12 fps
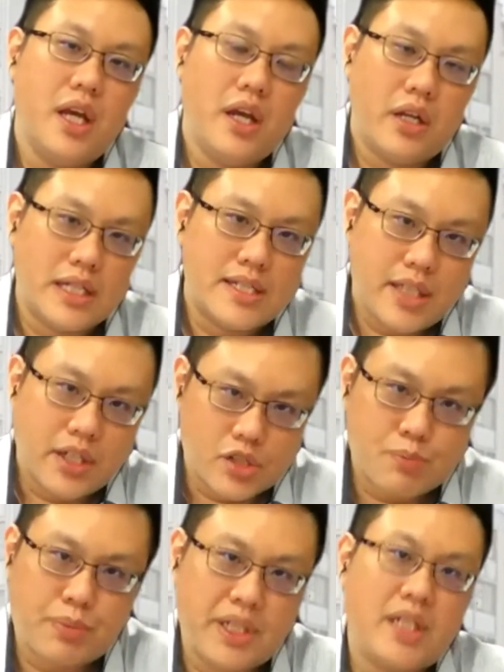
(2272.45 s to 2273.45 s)
instead of
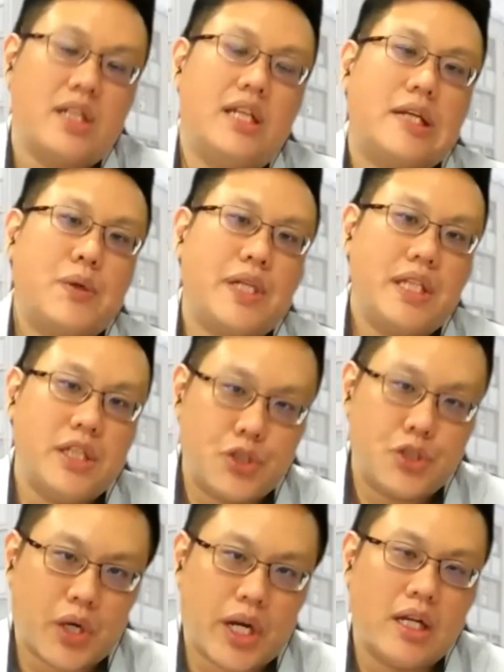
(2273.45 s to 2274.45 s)
splitting the liquidity
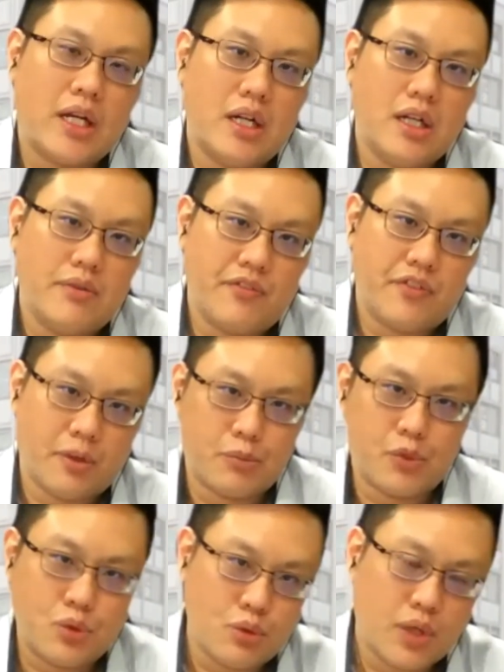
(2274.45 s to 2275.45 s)
dry from
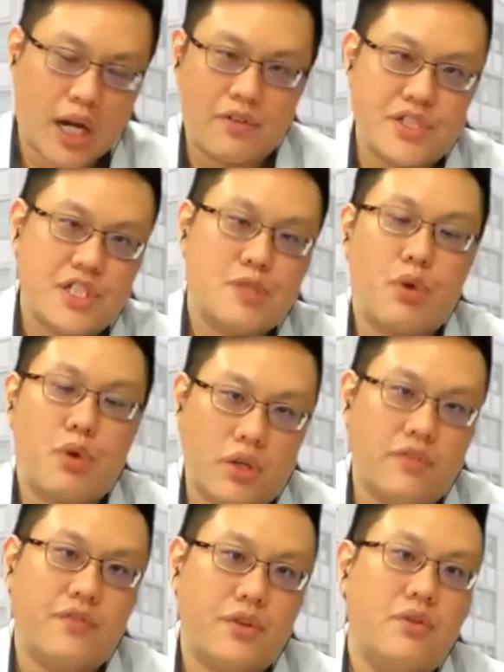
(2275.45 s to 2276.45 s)
two currencies point of
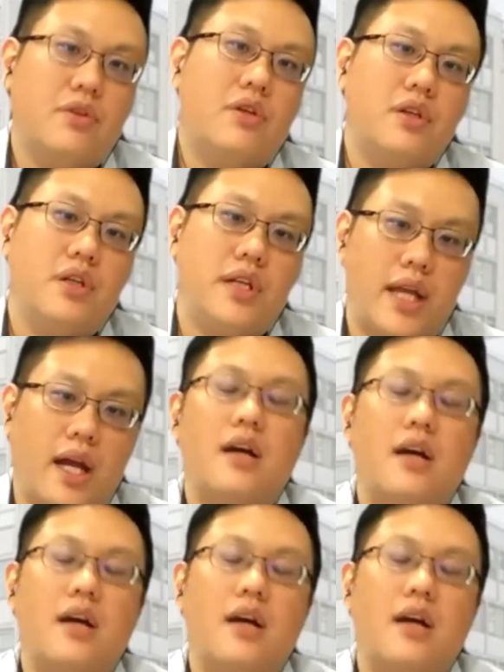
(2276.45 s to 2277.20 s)
view. Yeah.